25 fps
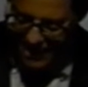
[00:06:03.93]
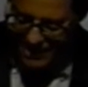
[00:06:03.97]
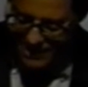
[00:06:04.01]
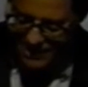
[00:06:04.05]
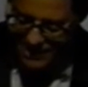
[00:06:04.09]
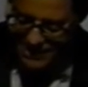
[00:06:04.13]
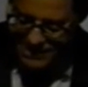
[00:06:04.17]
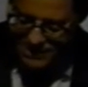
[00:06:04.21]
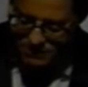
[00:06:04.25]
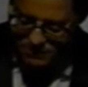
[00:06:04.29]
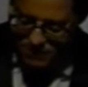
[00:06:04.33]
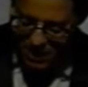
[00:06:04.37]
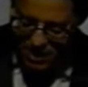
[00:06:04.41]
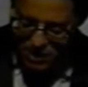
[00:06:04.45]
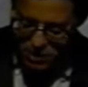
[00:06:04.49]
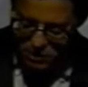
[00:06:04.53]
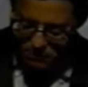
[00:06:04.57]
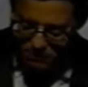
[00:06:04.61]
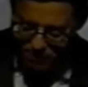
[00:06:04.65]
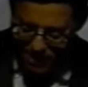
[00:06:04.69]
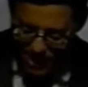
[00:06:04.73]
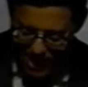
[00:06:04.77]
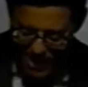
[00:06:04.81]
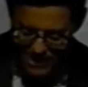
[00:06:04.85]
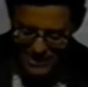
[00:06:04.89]
This way,
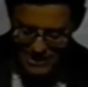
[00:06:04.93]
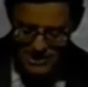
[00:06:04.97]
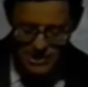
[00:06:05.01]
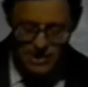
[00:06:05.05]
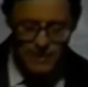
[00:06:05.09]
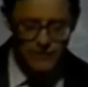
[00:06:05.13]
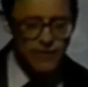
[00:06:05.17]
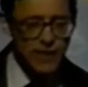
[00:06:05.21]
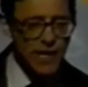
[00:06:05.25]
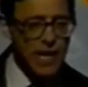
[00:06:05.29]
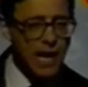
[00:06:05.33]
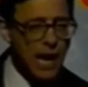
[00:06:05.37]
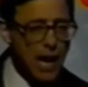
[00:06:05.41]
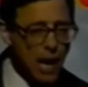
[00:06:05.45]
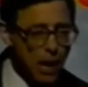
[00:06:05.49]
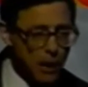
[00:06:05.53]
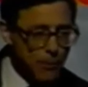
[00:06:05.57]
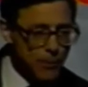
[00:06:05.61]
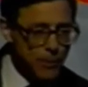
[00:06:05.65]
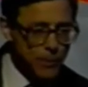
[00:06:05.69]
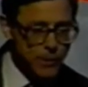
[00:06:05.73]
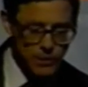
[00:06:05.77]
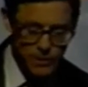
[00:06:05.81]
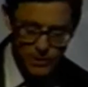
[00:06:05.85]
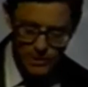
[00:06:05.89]
you positively
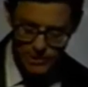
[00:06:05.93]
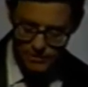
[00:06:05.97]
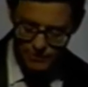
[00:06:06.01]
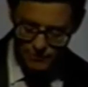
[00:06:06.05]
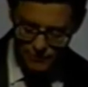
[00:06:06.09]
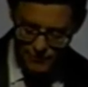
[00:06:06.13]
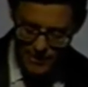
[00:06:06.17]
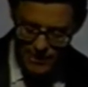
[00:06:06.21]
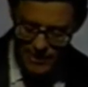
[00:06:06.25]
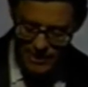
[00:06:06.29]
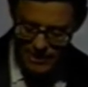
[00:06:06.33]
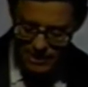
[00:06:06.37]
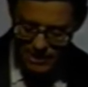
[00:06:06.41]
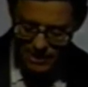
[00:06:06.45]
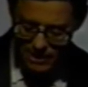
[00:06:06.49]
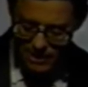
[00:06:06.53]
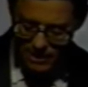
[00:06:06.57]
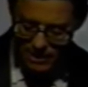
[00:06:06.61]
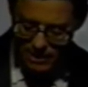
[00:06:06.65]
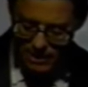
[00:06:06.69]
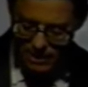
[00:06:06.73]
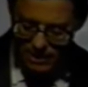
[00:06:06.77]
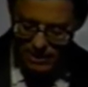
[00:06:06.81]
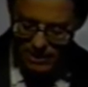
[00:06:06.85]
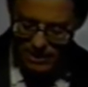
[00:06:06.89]
help to defeat
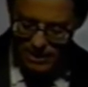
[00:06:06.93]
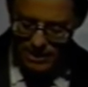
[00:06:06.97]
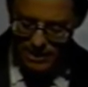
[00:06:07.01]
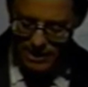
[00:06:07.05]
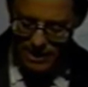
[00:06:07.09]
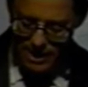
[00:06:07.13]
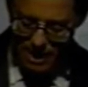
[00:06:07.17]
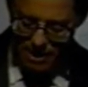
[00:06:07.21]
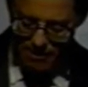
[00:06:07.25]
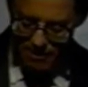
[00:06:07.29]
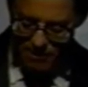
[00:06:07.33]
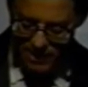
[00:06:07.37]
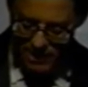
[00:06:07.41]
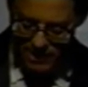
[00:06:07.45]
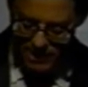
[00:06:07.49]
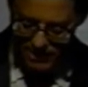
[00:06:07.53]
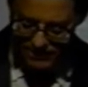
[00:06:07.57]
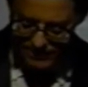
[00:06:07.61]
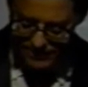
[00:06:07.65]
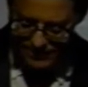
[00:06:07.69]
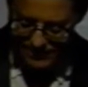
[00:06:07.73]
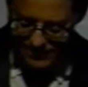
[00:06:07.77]
the incumbent.